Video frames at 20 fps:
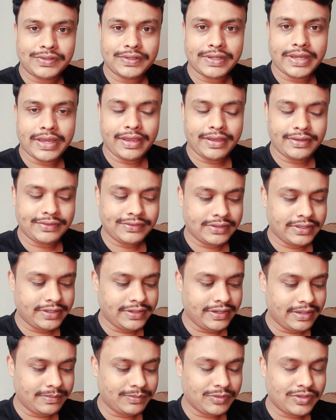So as the
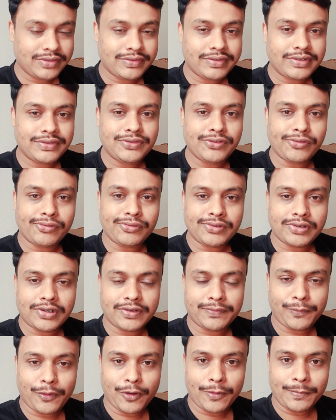name suggests, zero
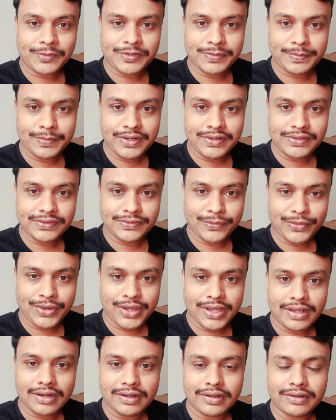shot prompts means we
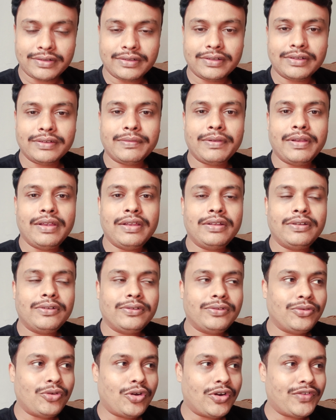are
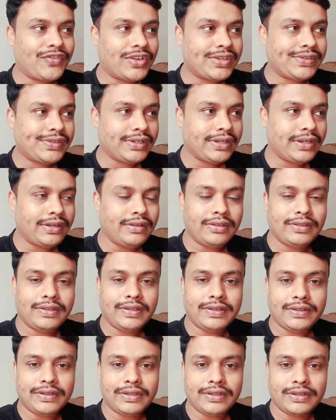not passing
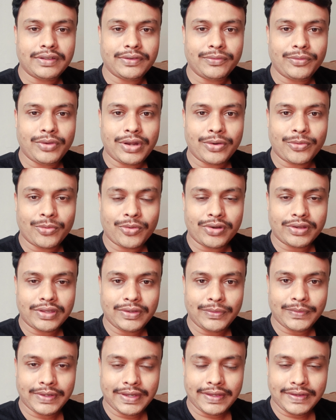anything here. We are not
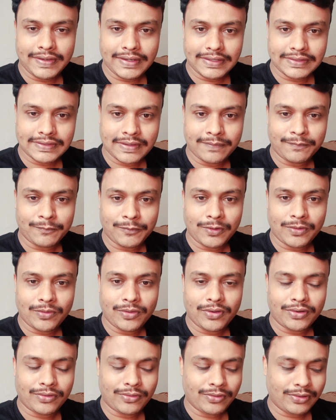giving any example
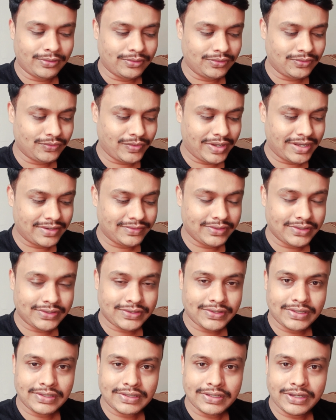or all those. We are just
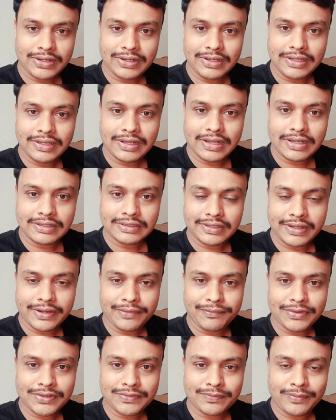asking the large
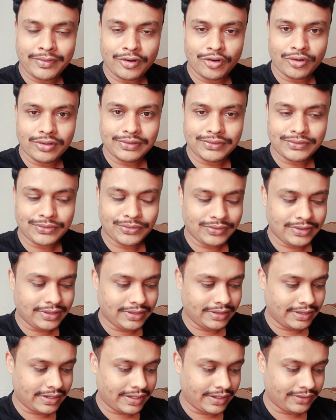language models through the
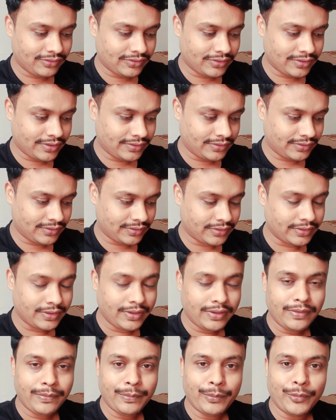LangChains
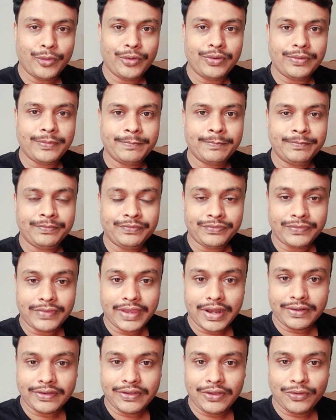mode
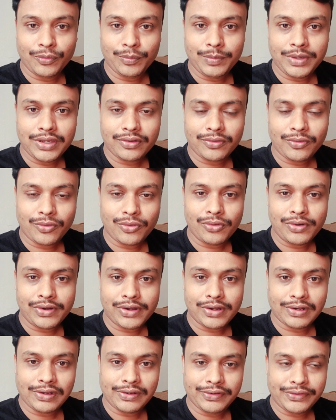that give me a code
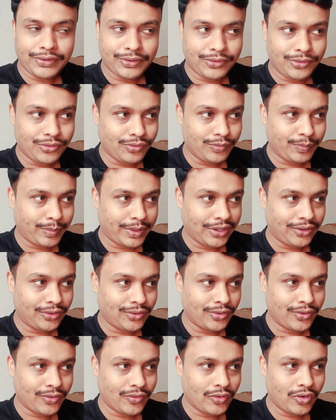related to
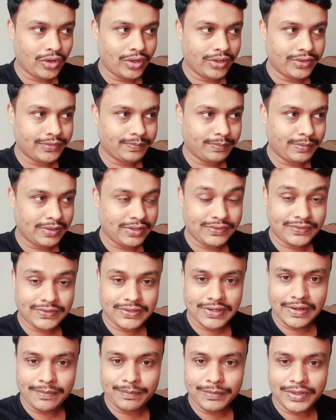Python, or please
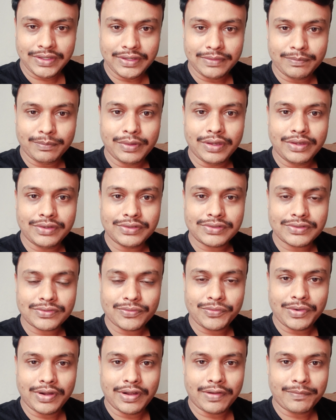tell me the best
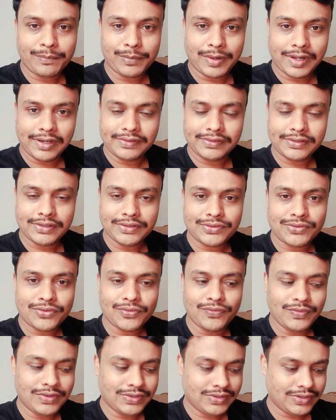world places to
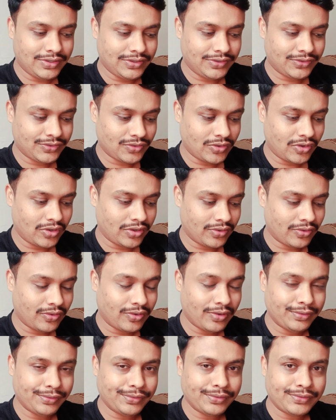visit, so or
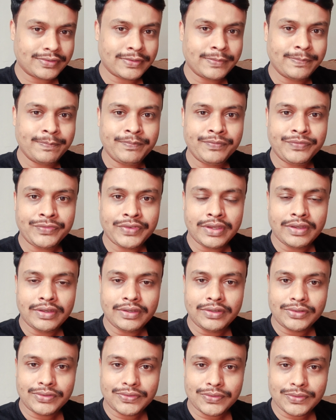all those.
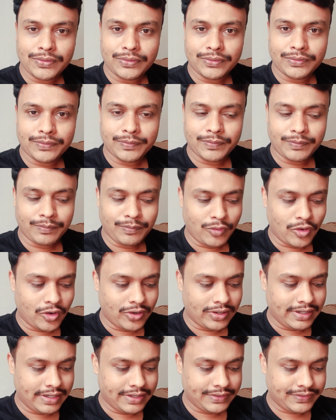So
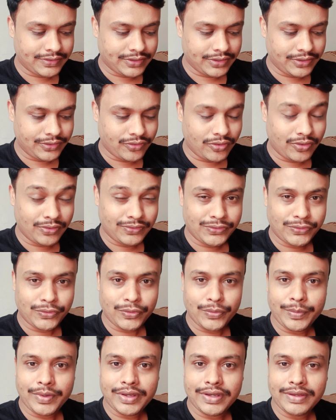model is trained on so
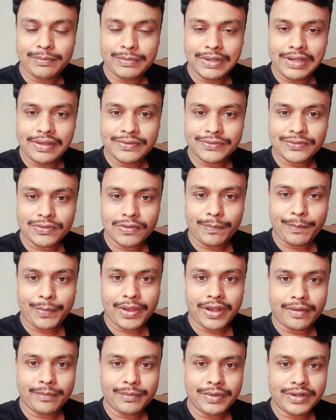many billions of
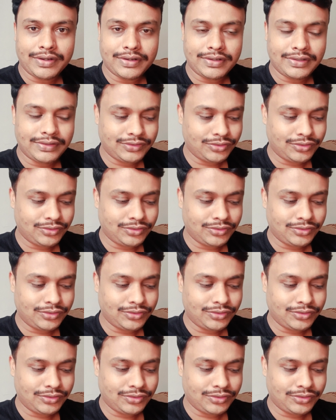parameters.